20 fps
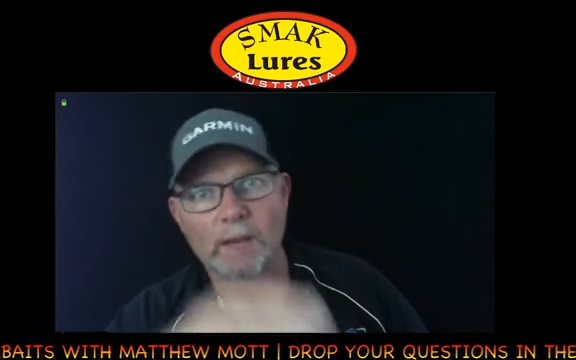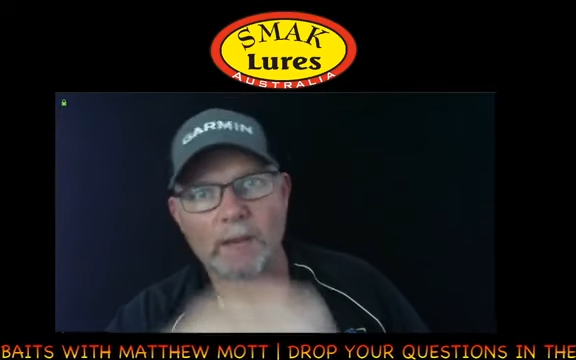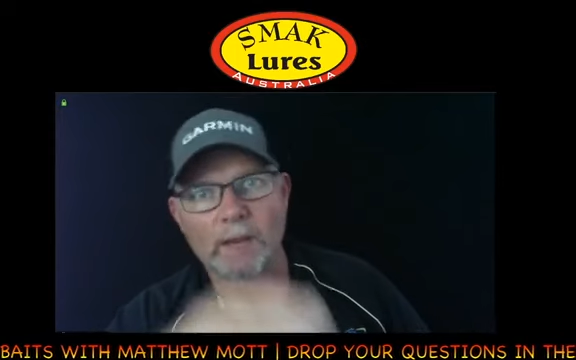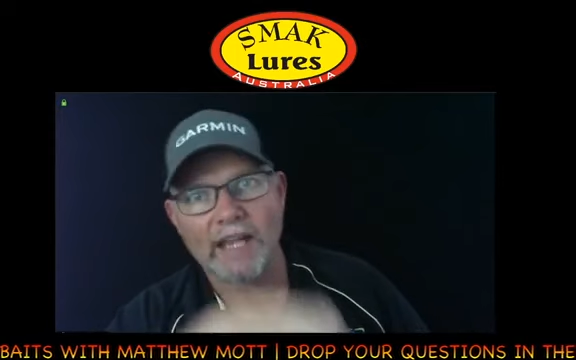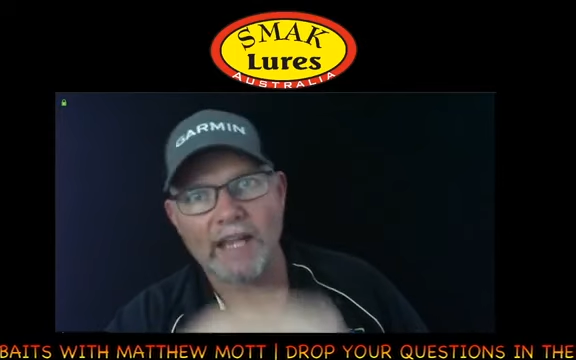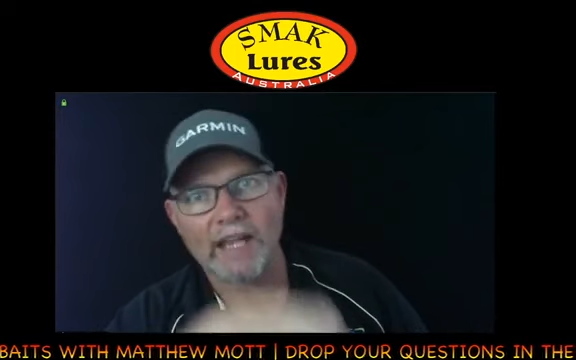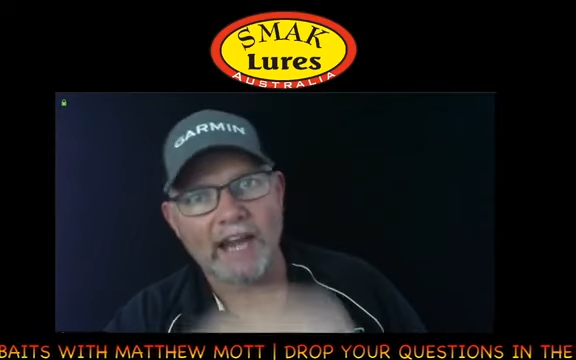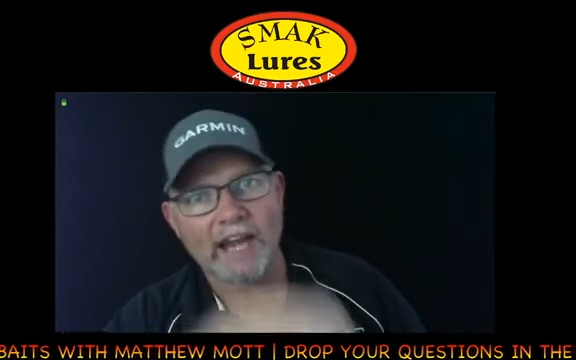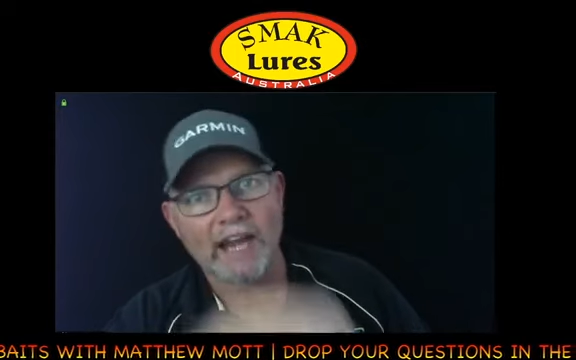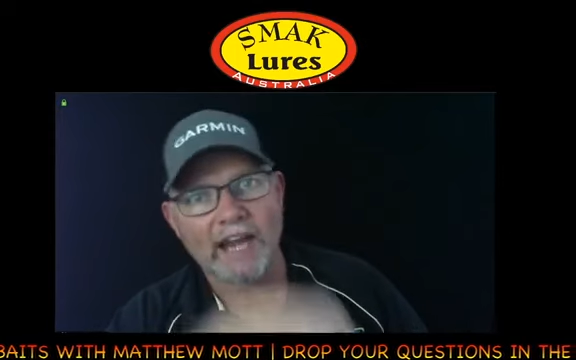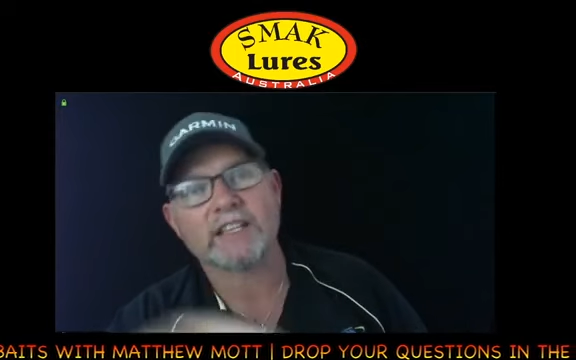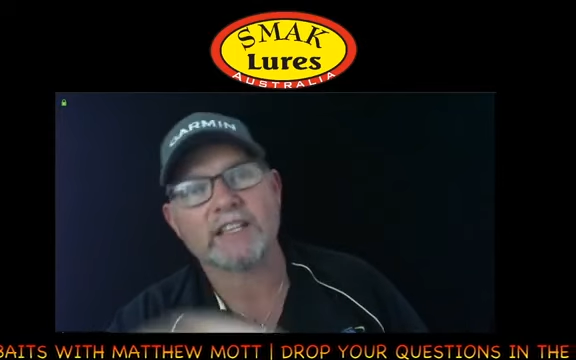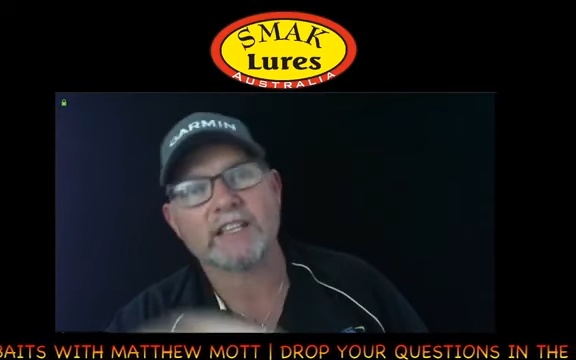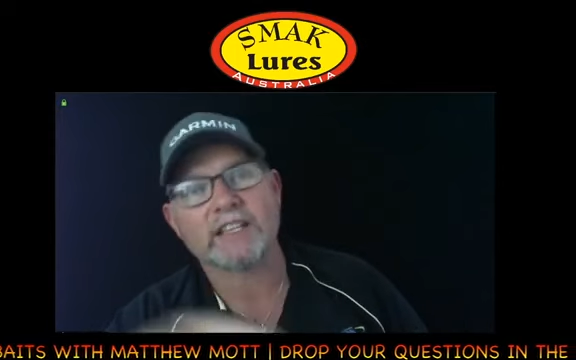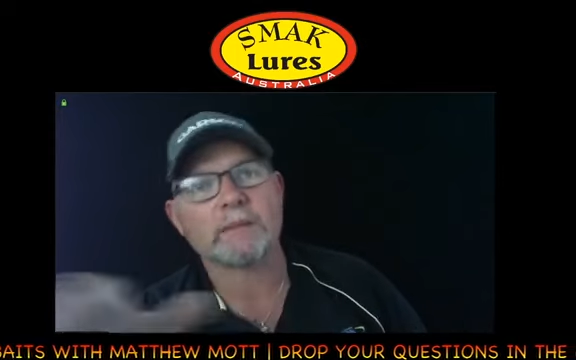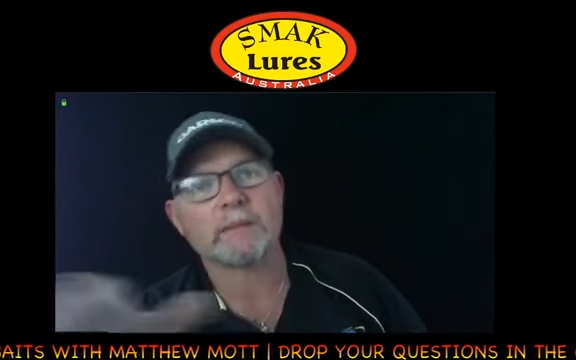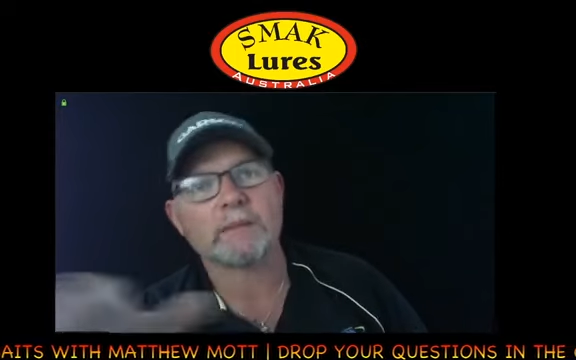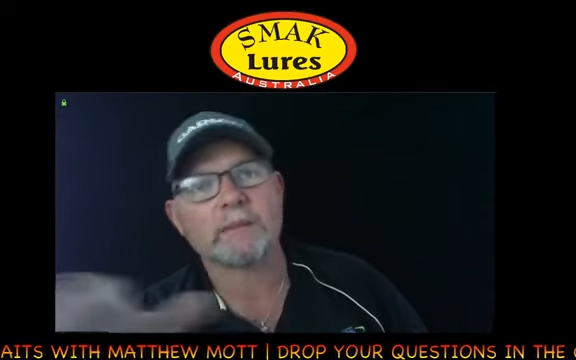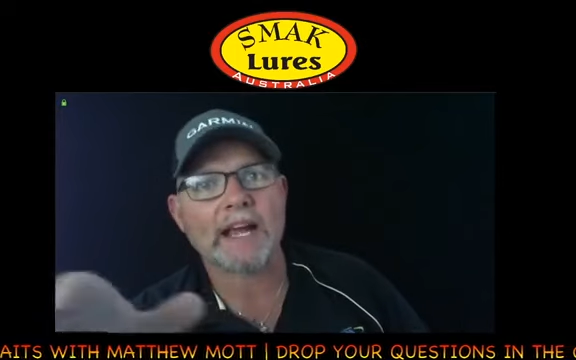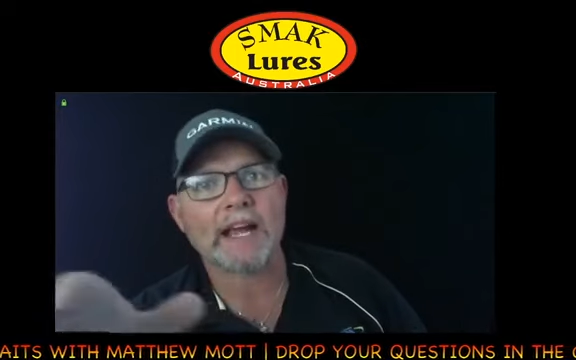up, and
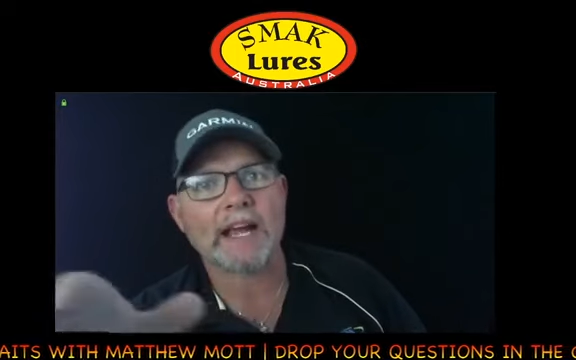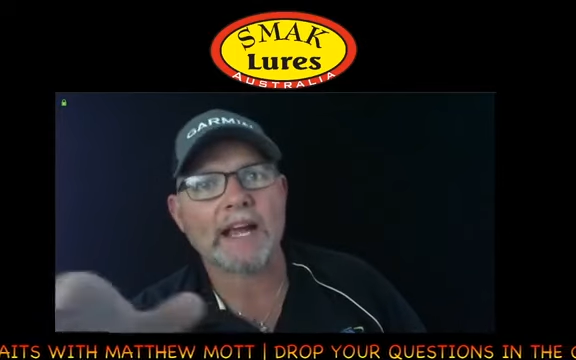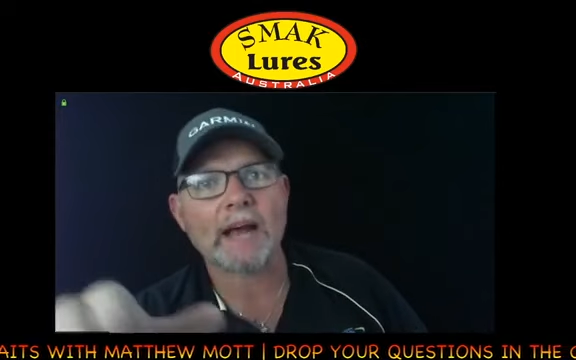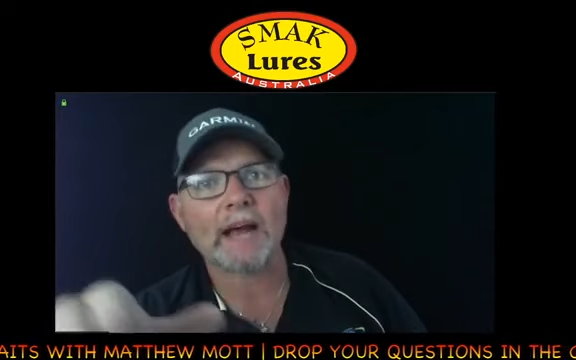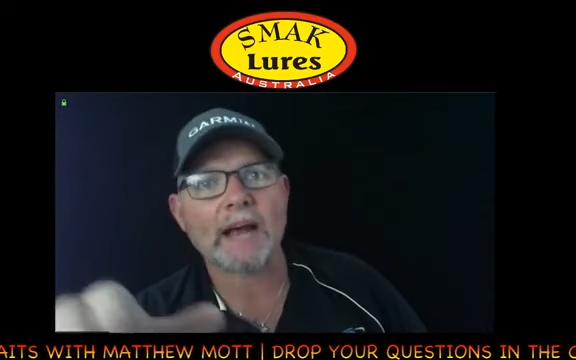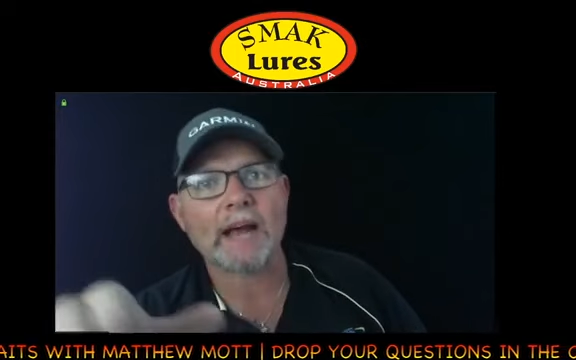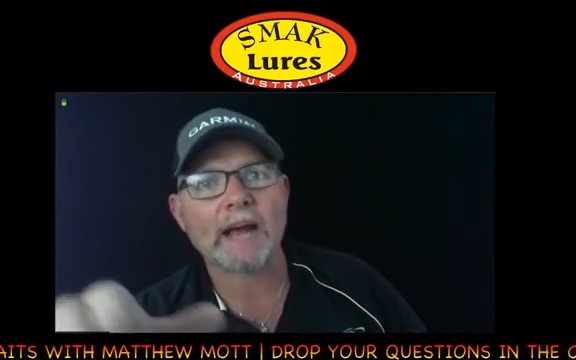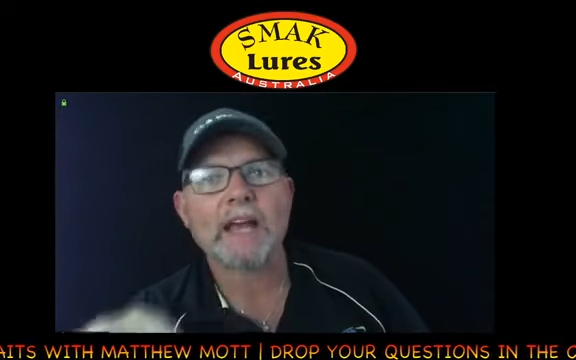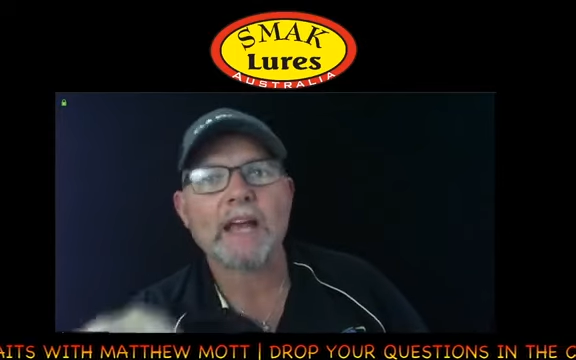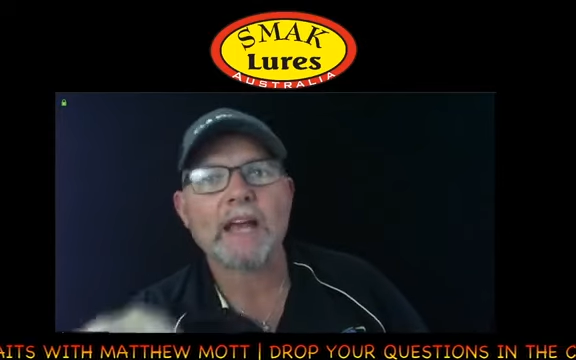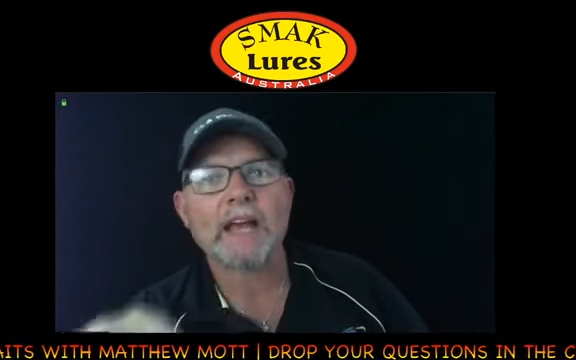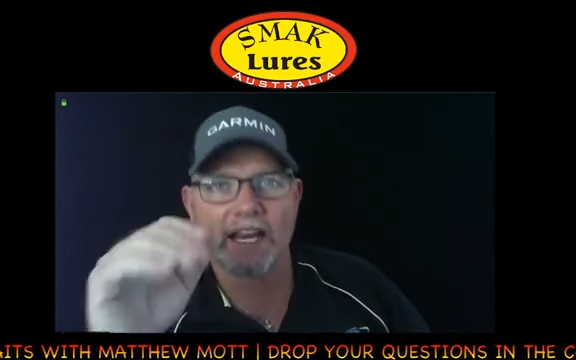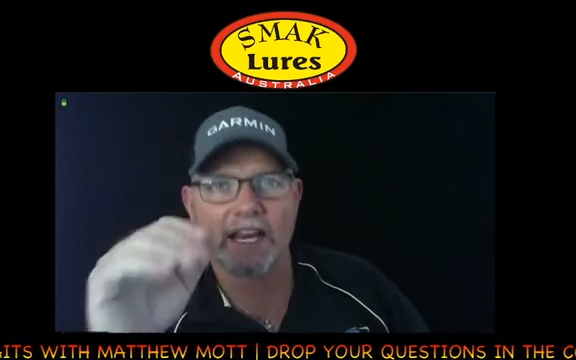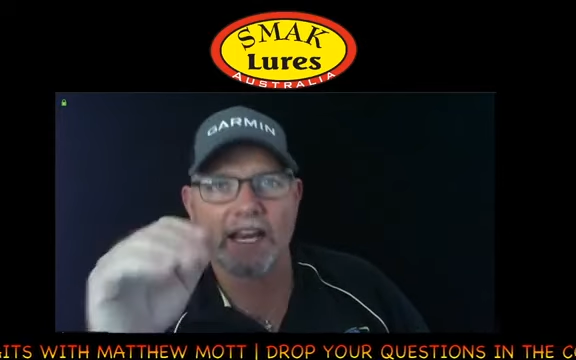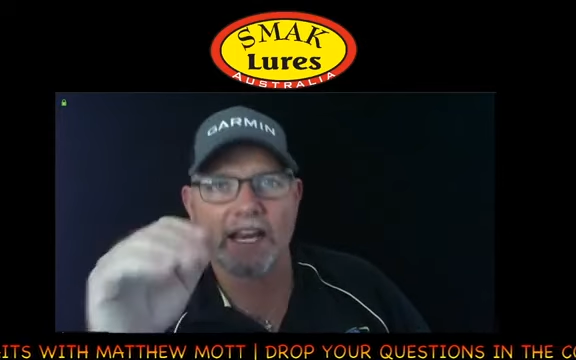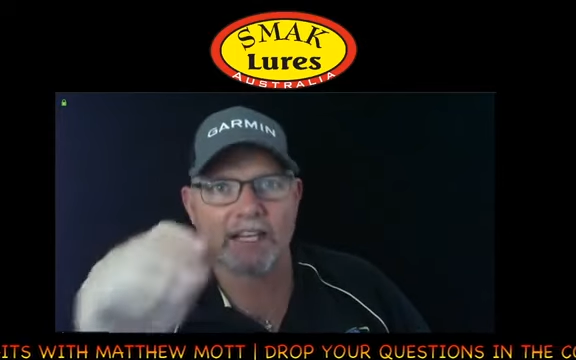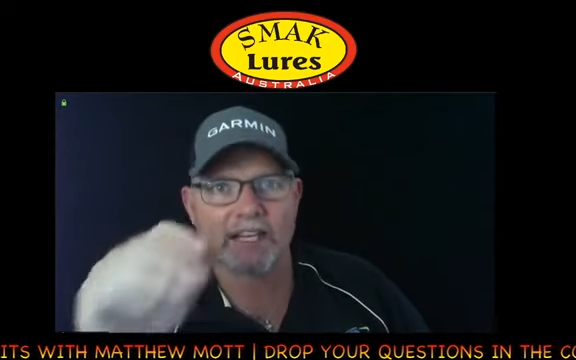it's a reaction bait.